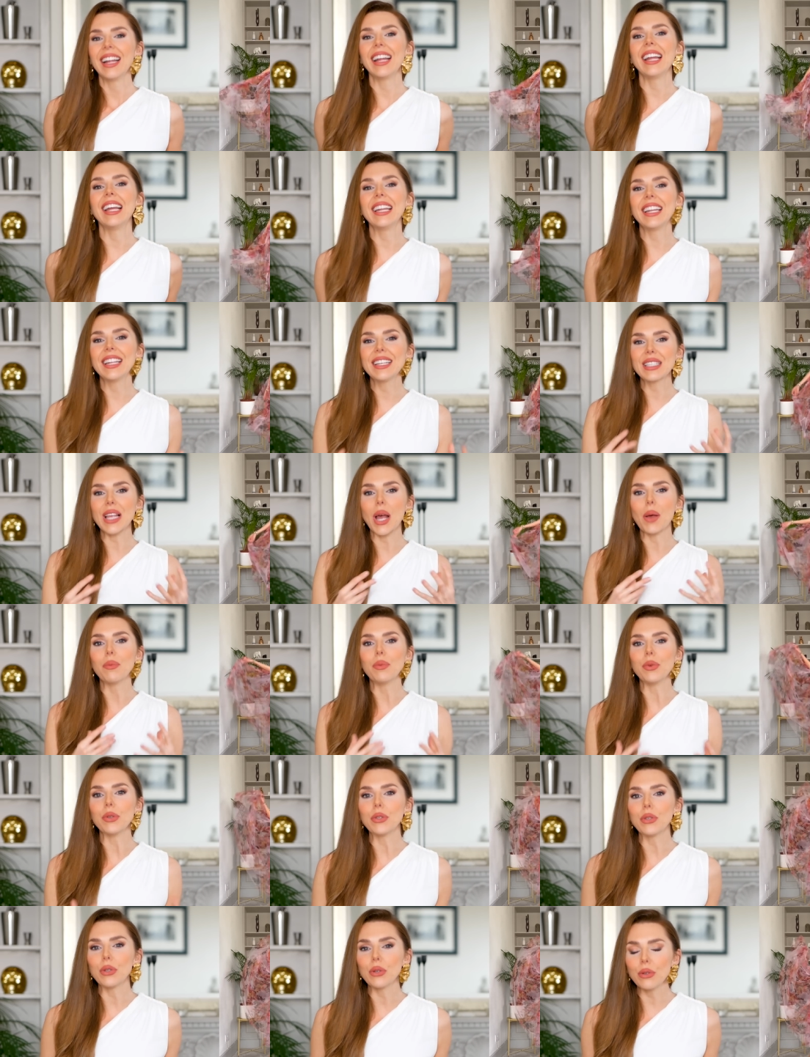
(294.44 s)
it is
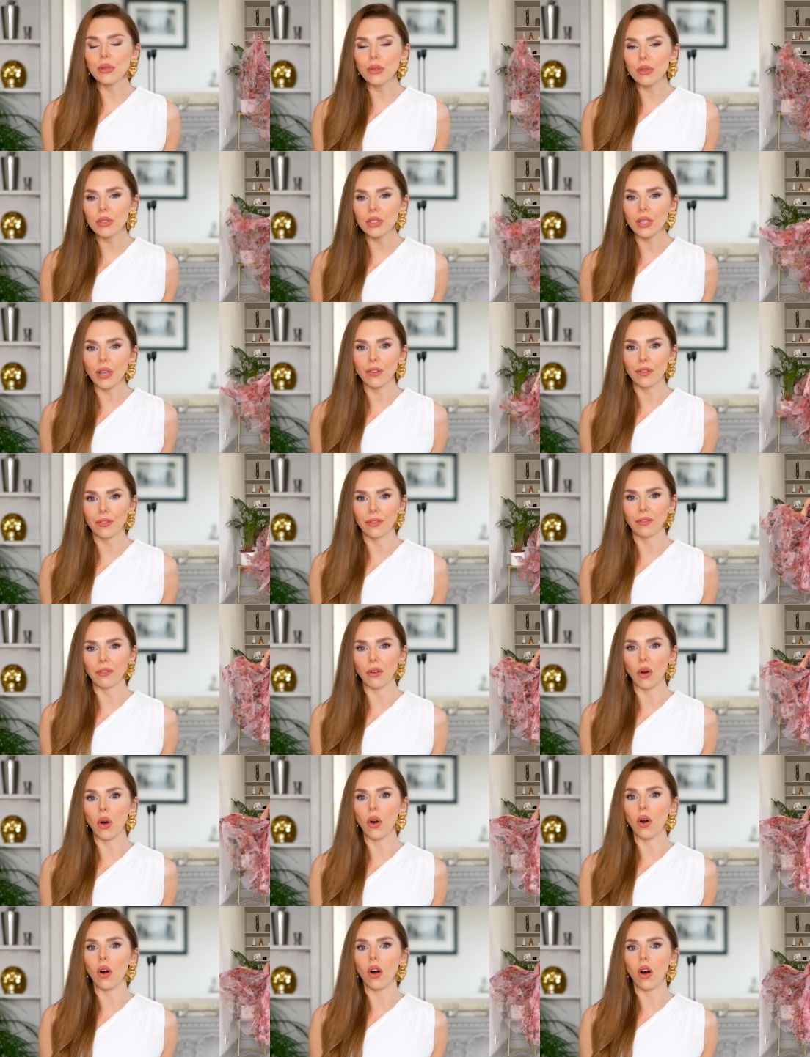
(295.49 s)

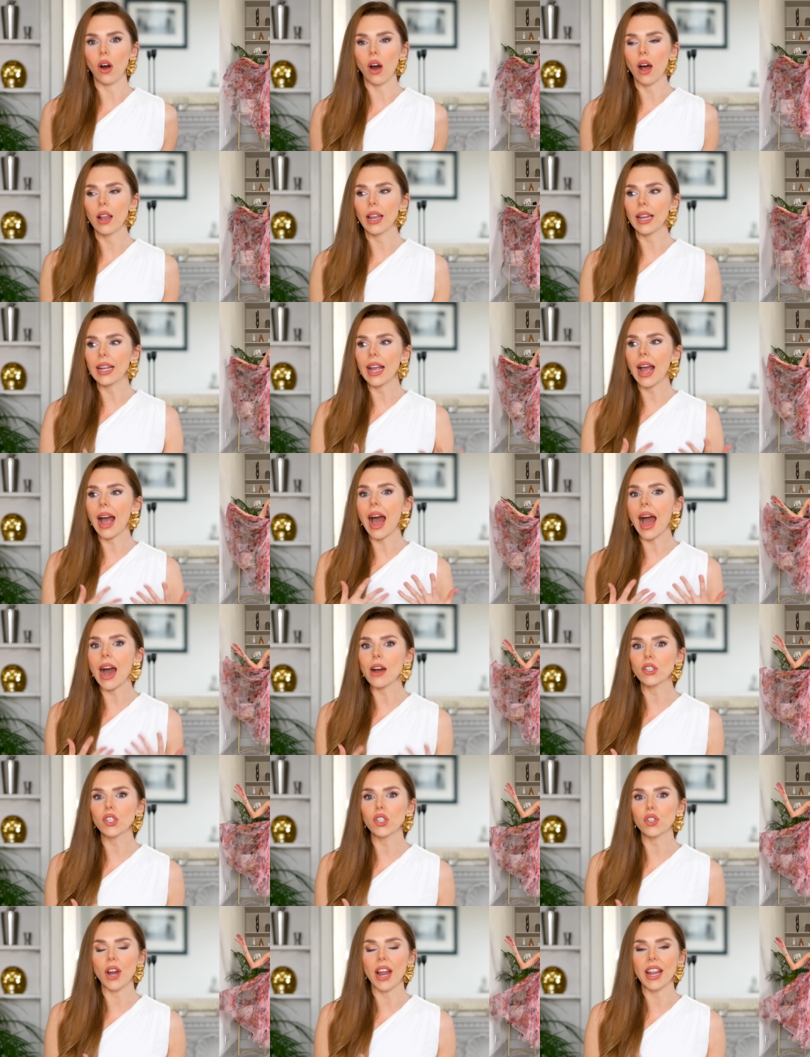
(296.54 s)
beautiful. Like how
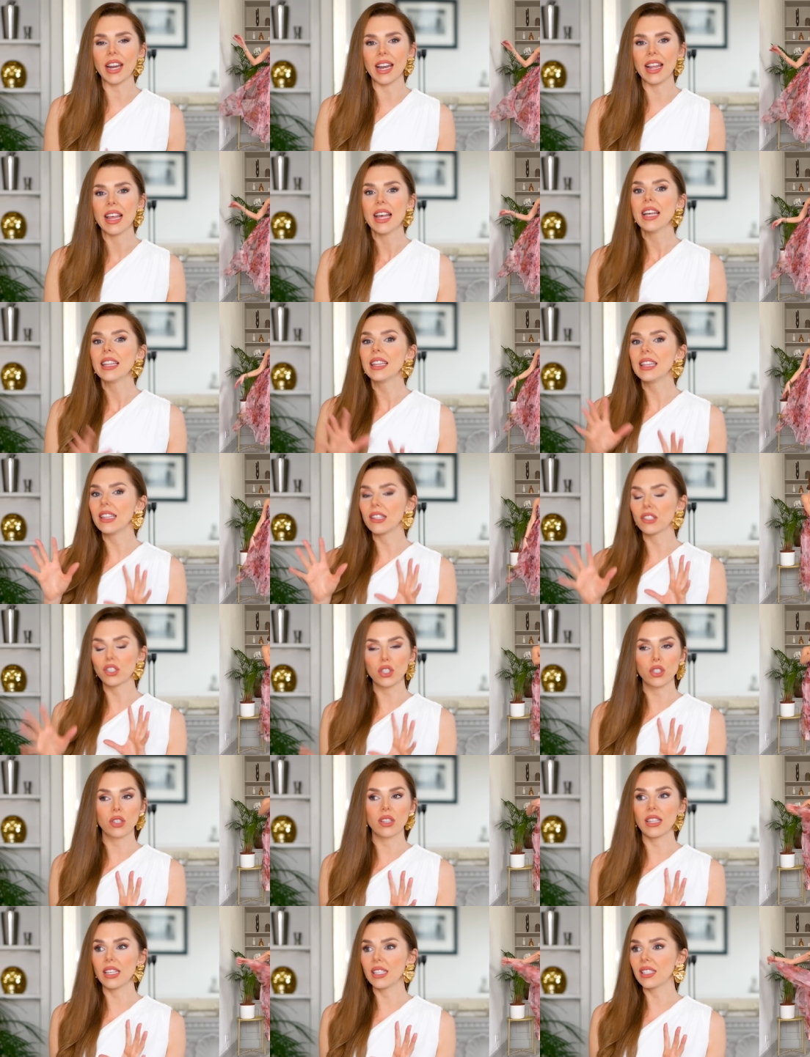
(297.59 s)
striking.
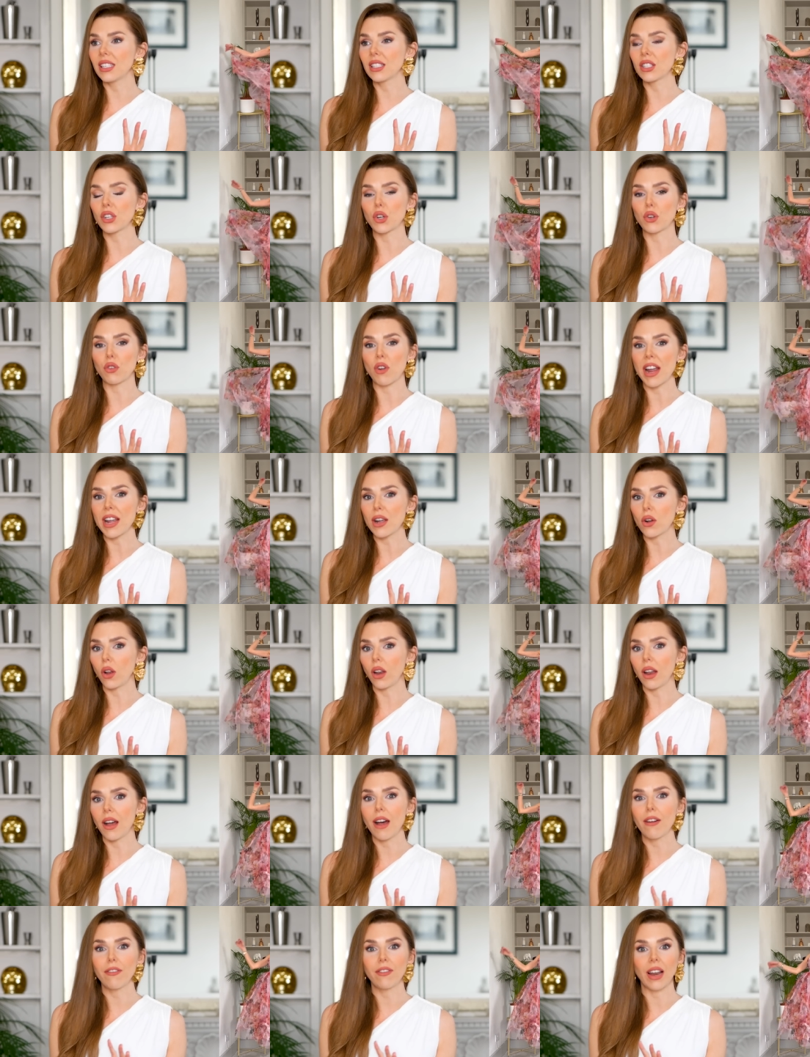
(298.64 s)
This is a great
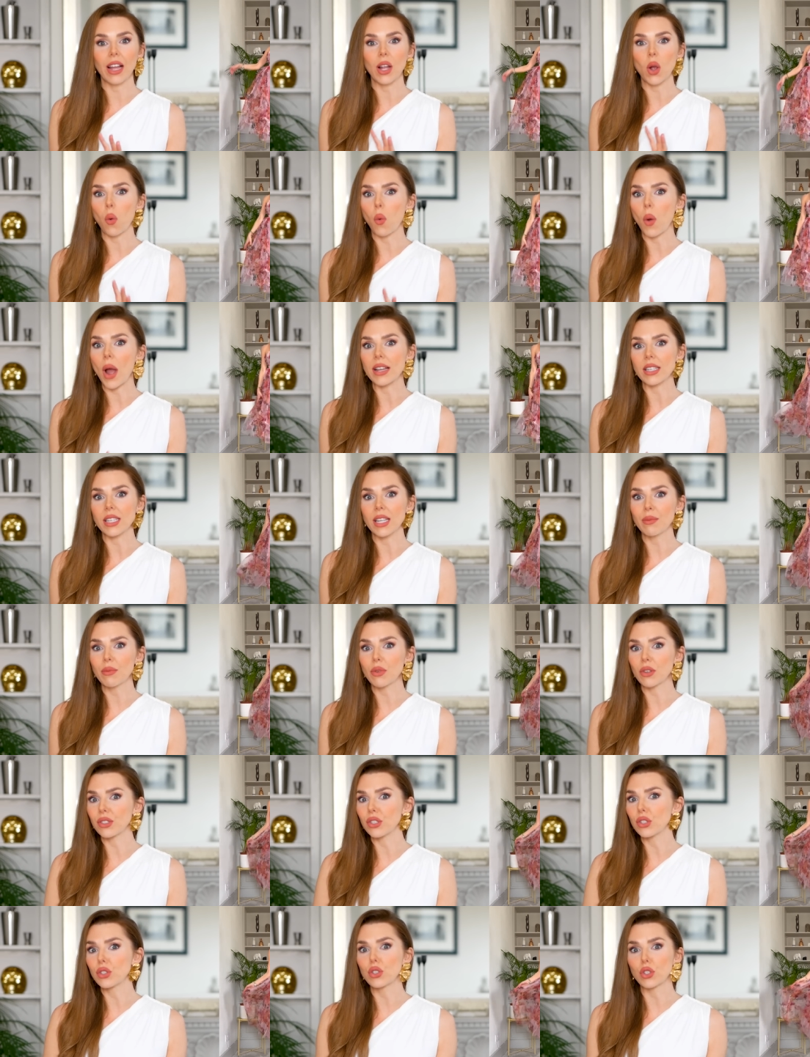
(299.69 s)
color for like a wedding
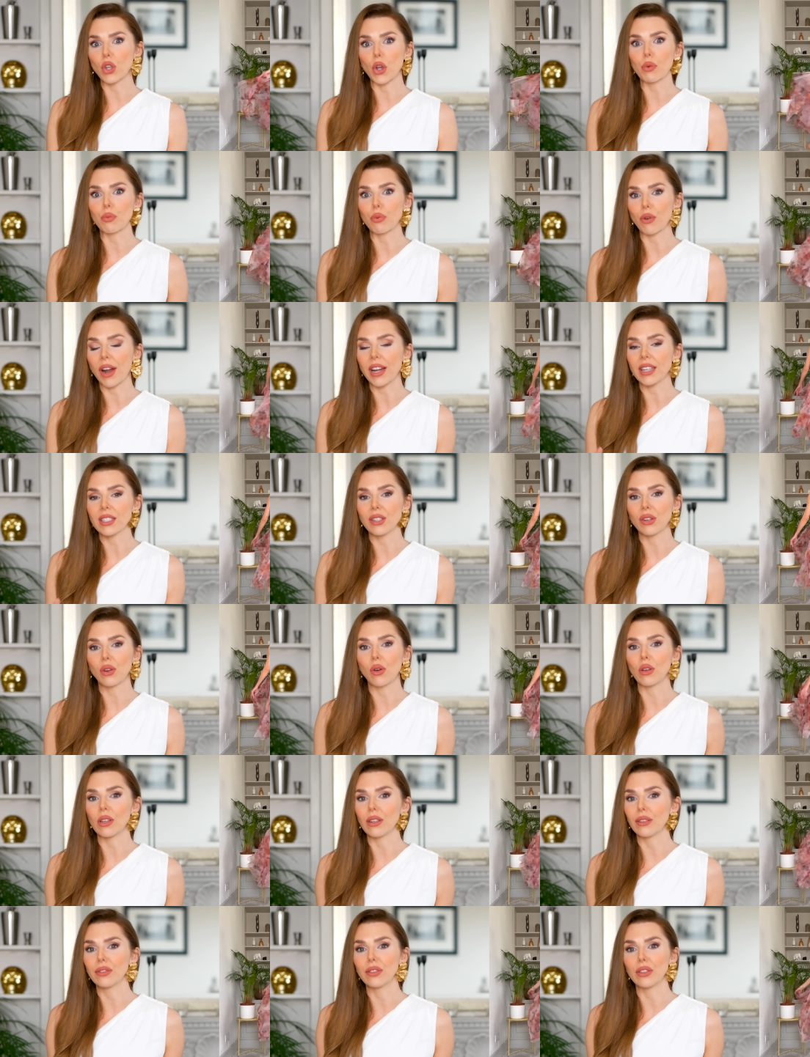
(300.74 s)
because it's so bright and
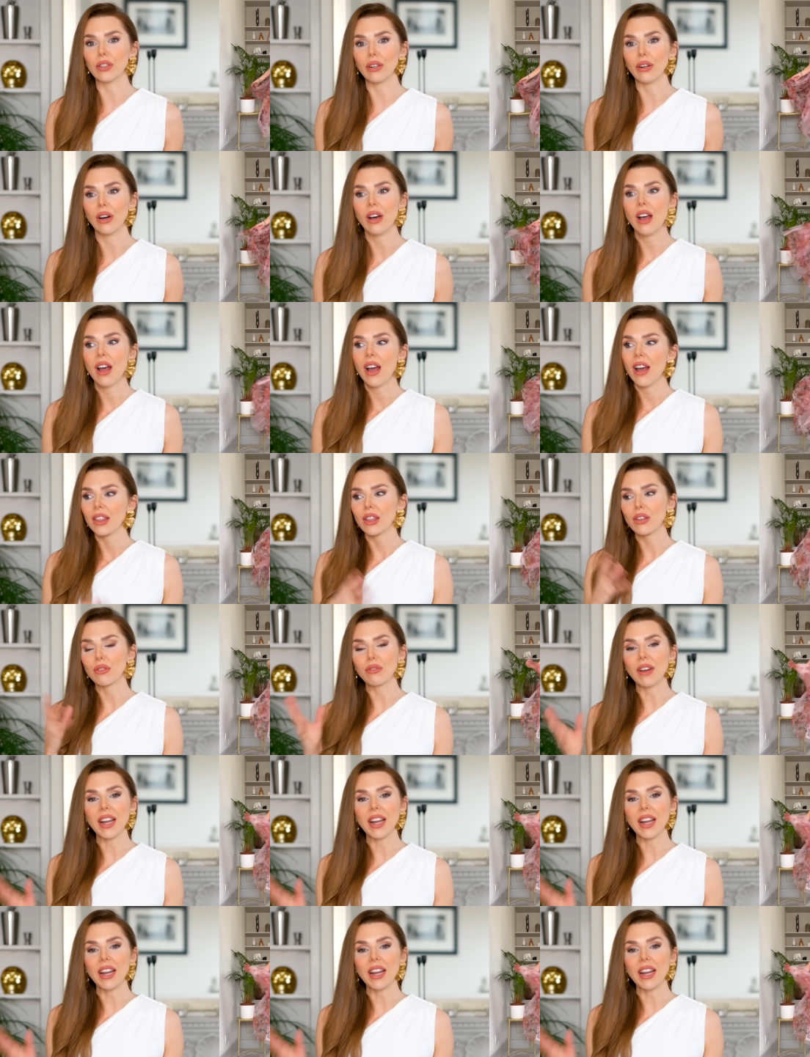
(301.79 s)
colorful. The